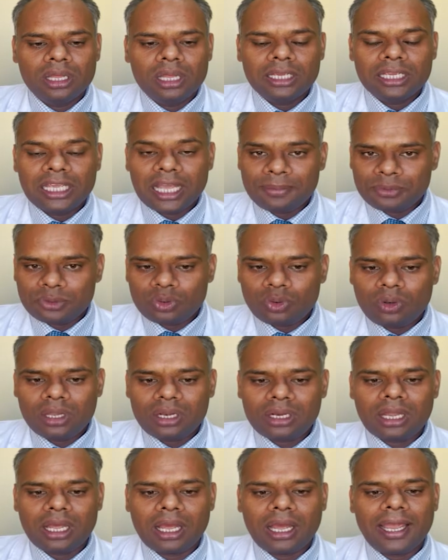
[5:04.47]

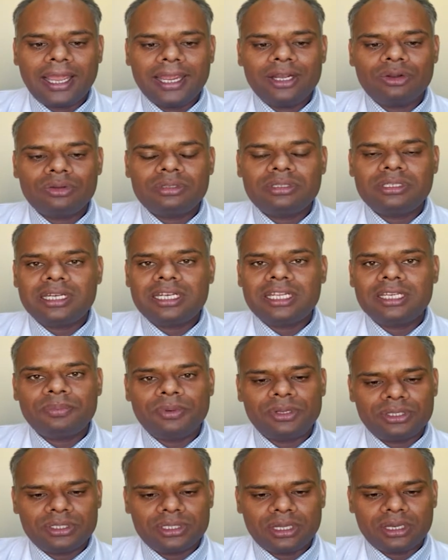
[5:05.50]
capsular hydrostatic
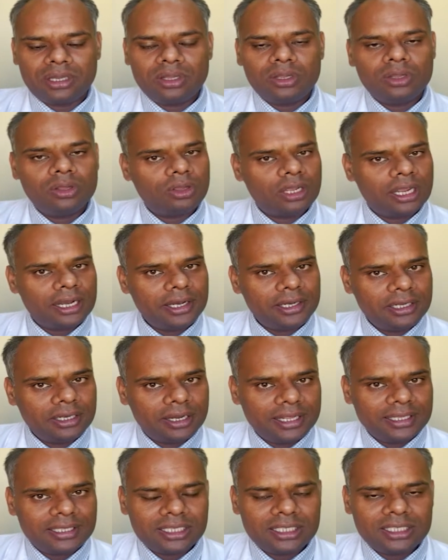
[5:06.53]
pressure, and it
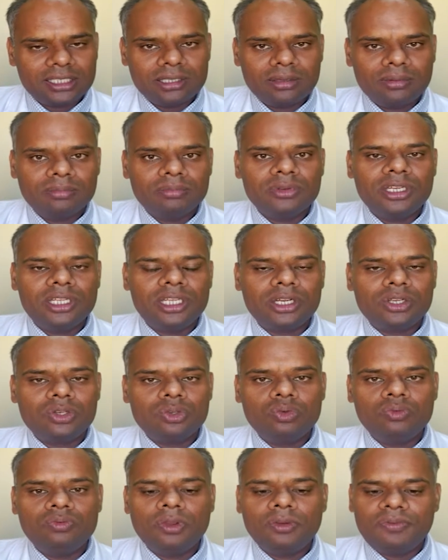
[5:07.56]
ranges near
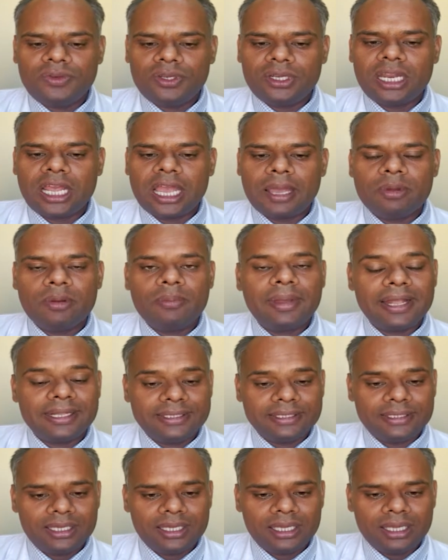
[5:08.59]
to 15
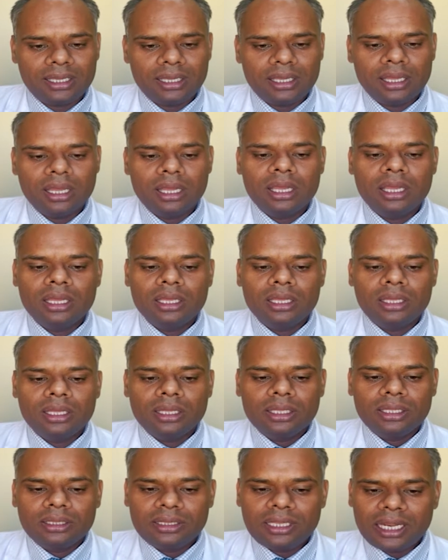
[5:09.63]
mmHg.
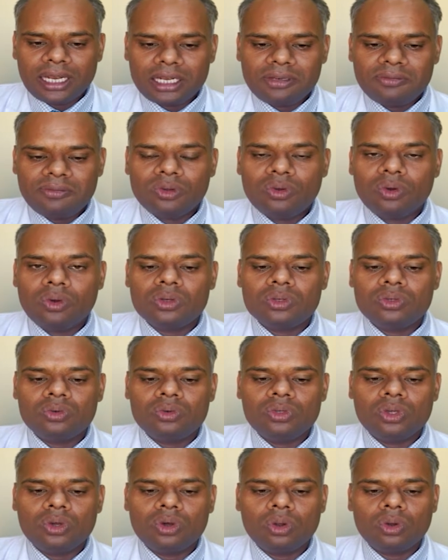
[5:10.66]
Then it will go to
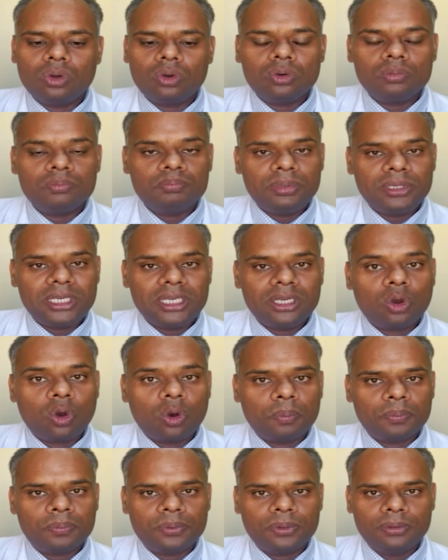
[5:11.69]
your
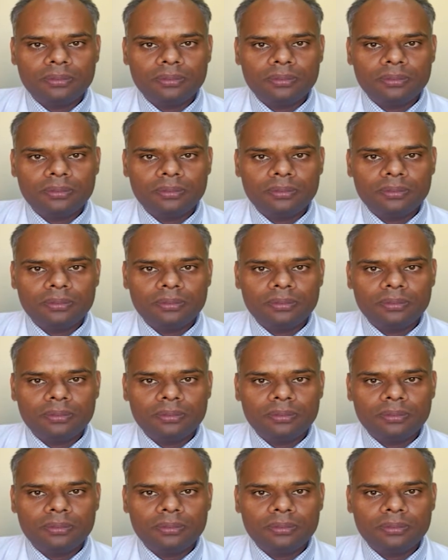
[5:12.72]
BCOP,